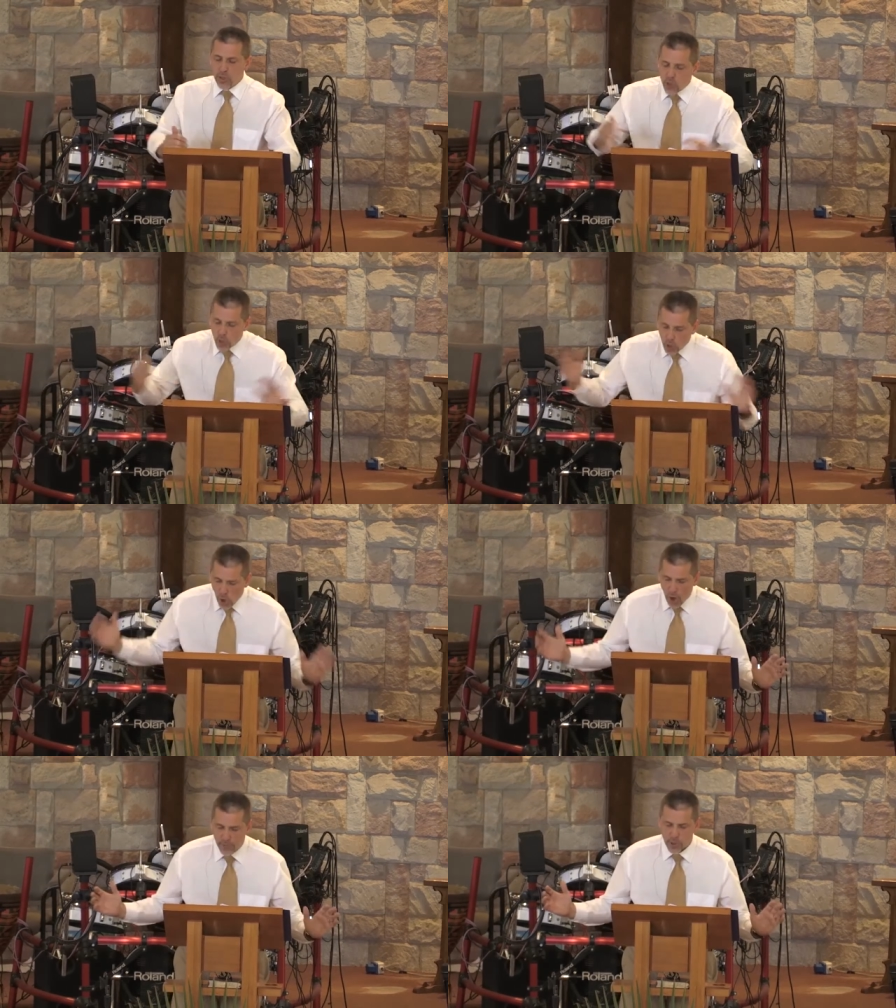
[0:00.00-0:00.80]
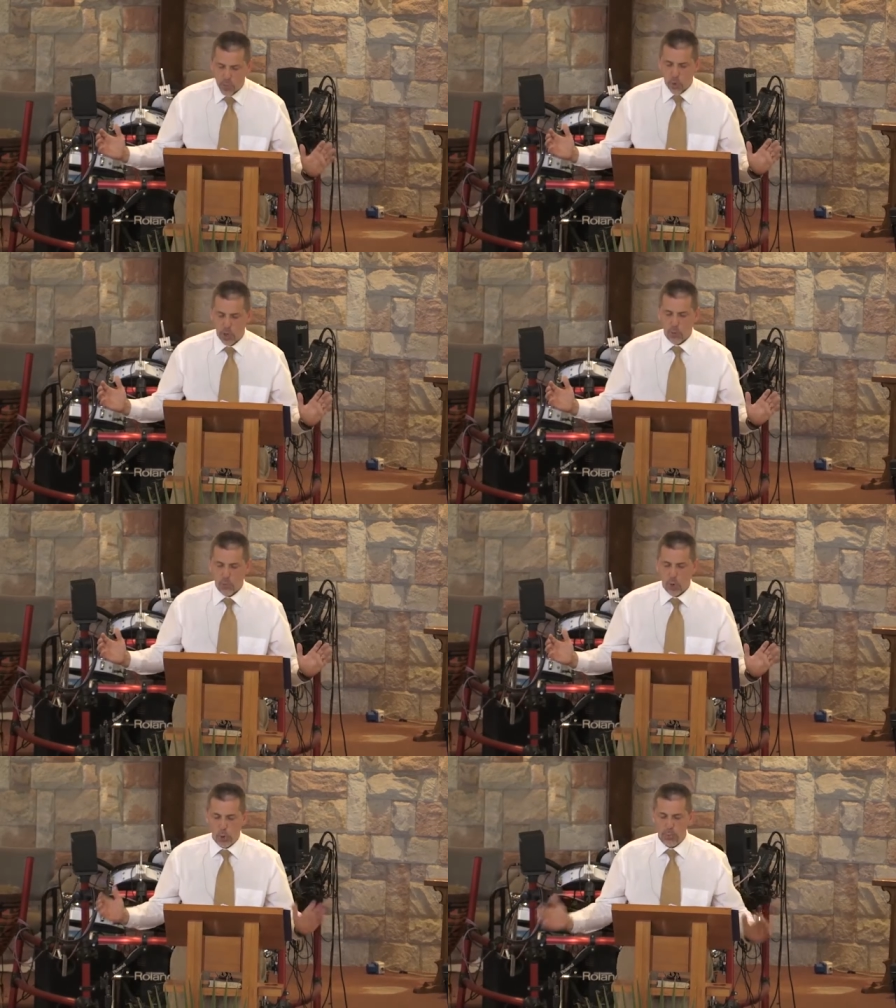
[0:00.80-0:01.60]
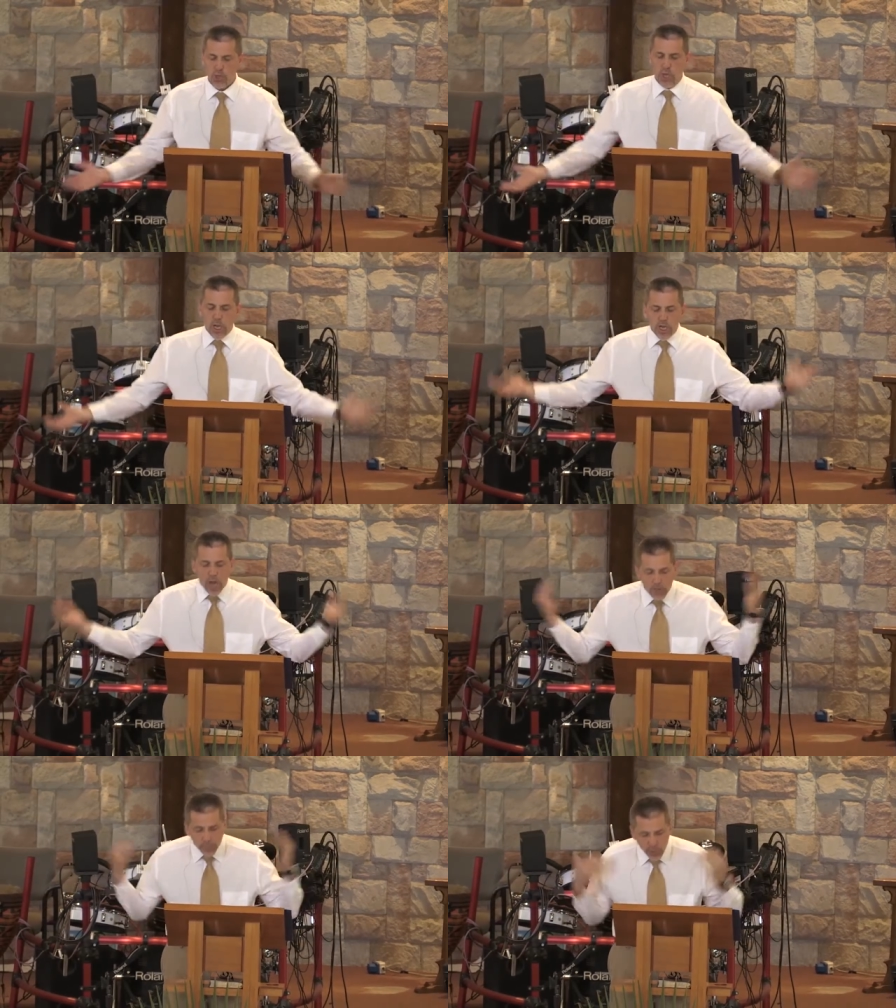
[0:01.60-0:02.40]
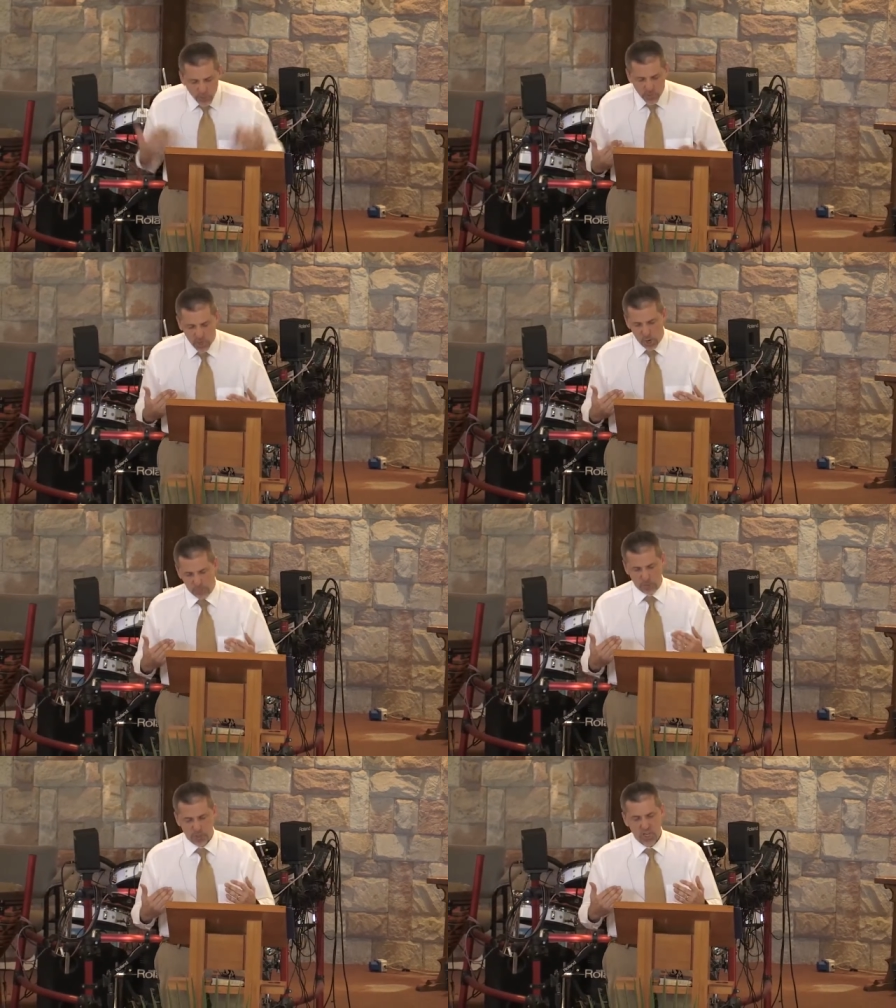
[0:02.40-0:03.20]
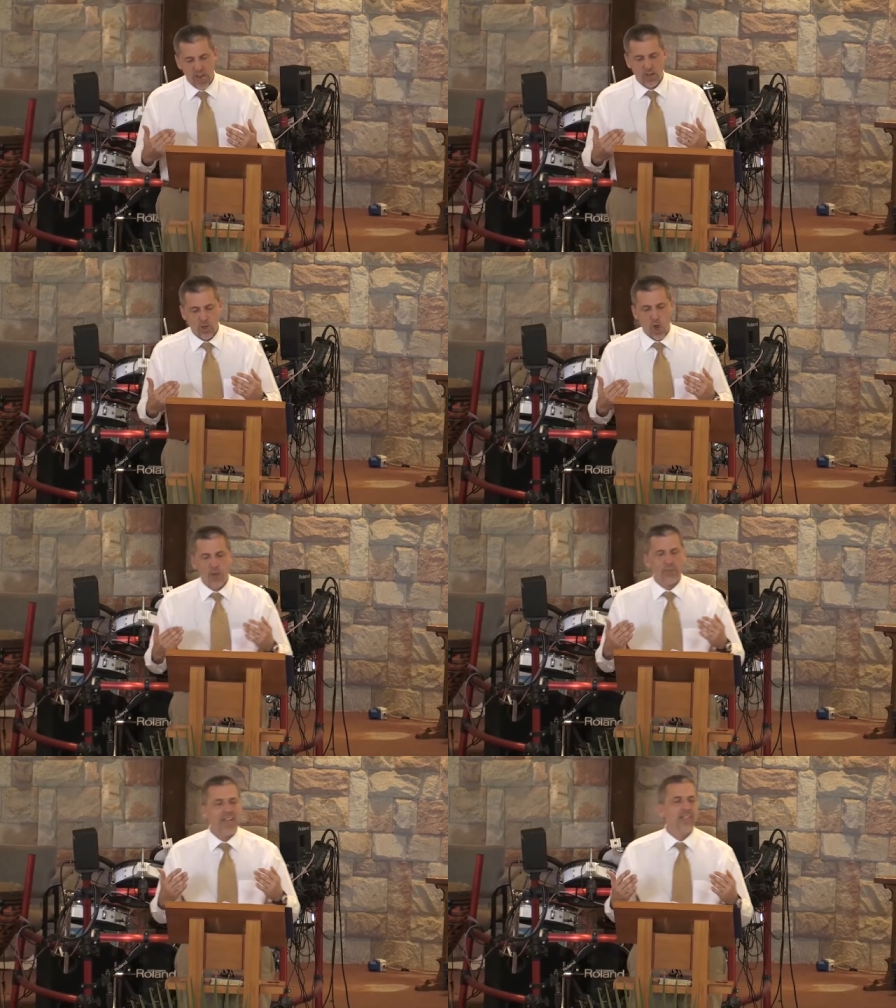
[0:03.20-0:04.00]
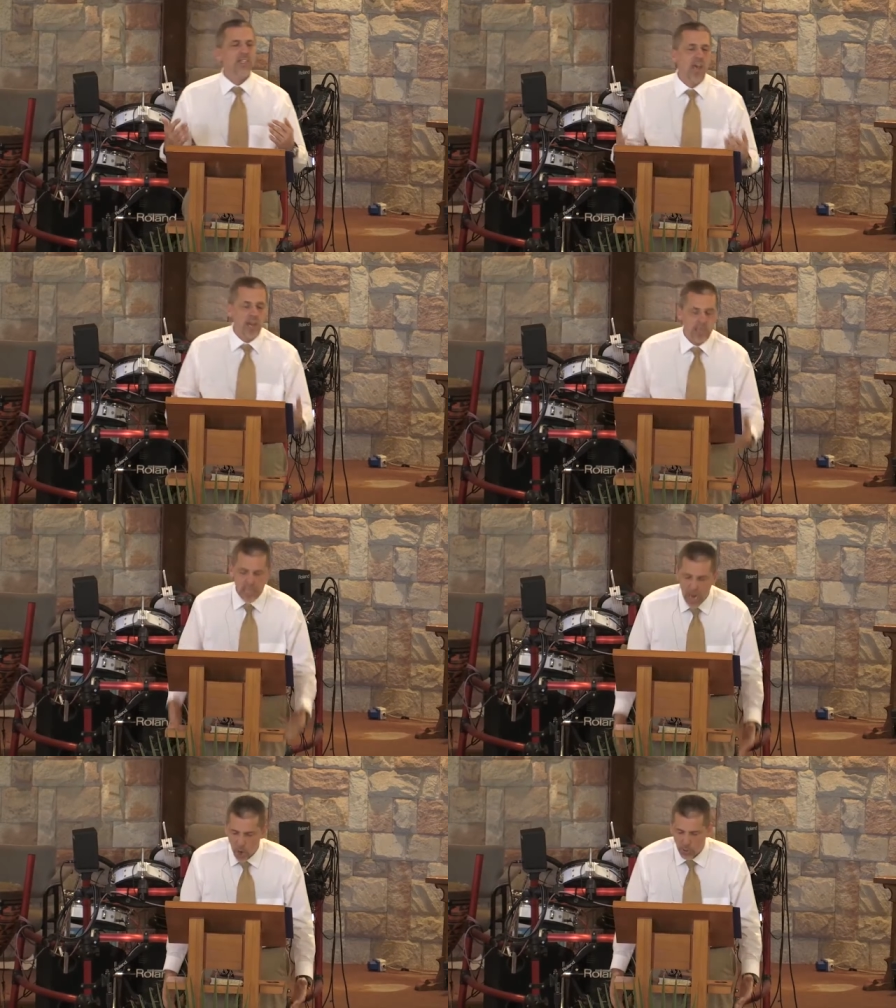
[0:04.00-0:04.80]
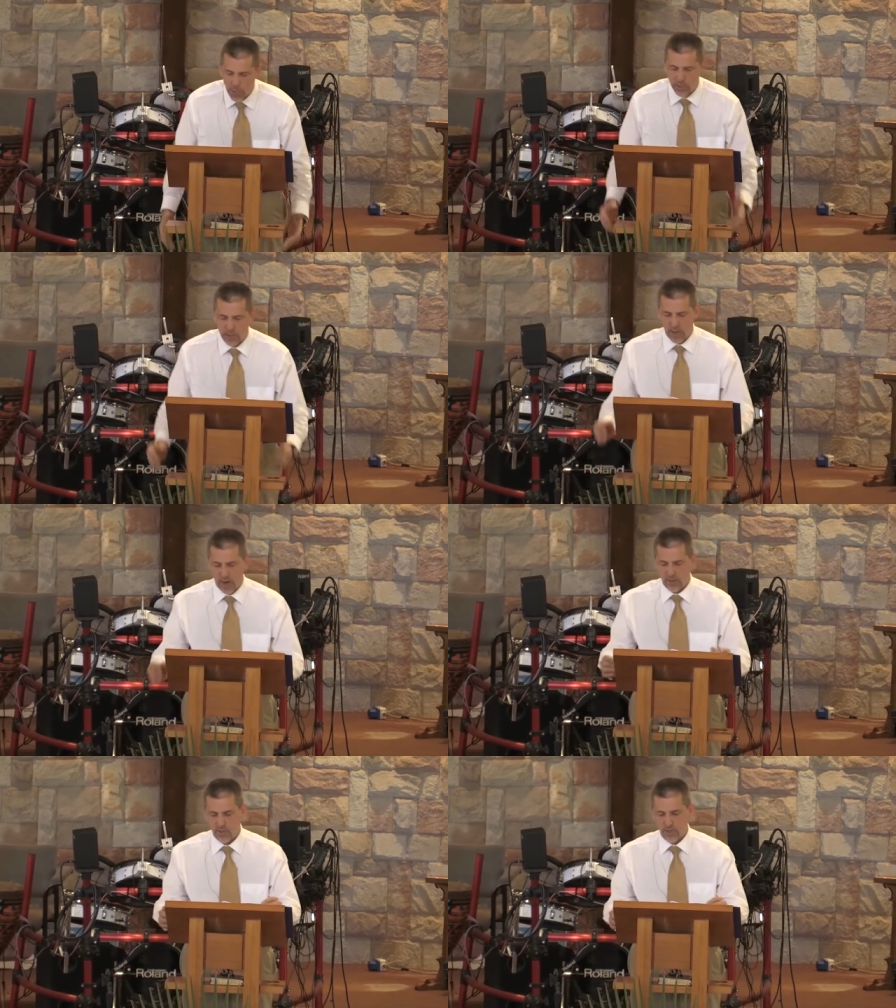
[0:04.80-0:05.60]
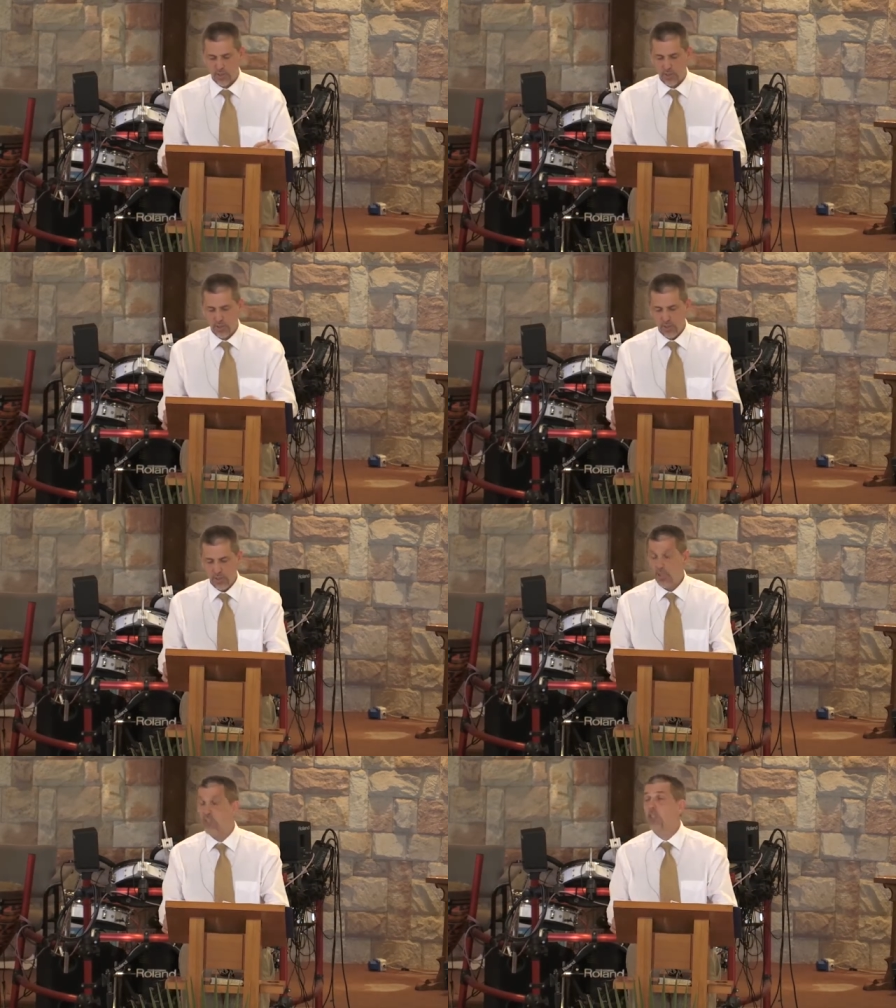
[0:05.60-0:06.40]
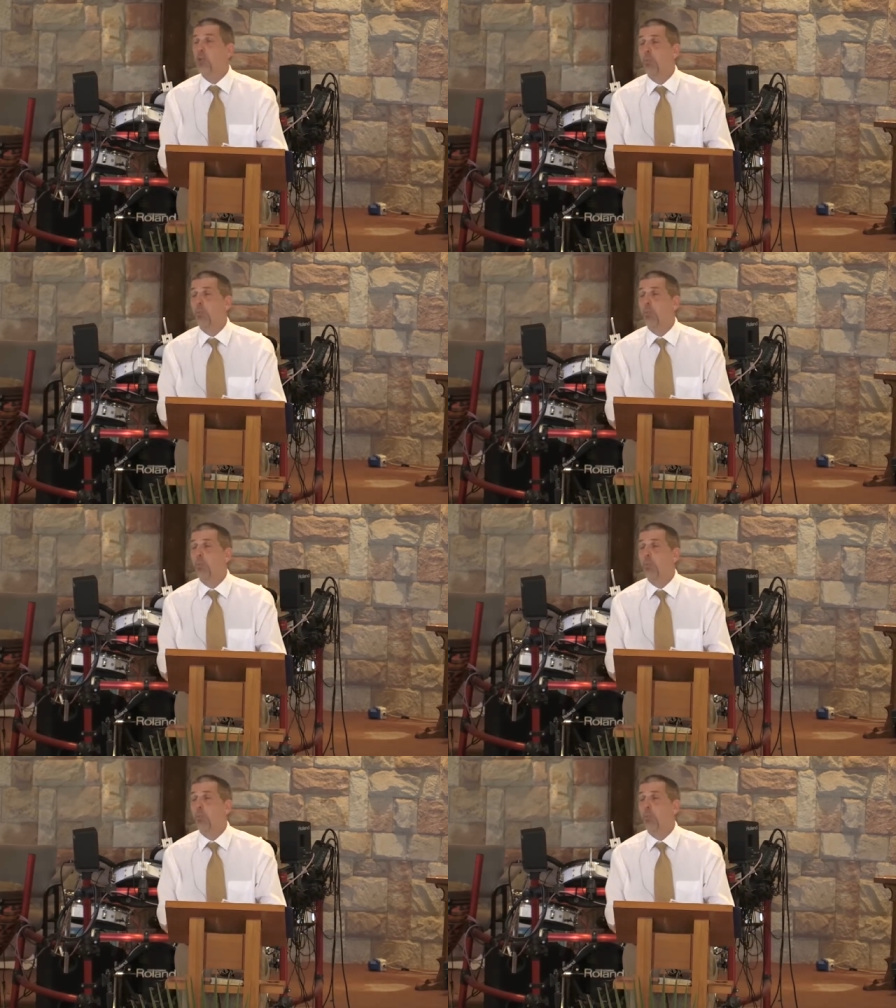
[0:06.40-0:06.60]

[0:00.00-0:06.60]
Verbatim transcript: took off his royal robes, covered himself with sackcloth, and sat down in the dust. This is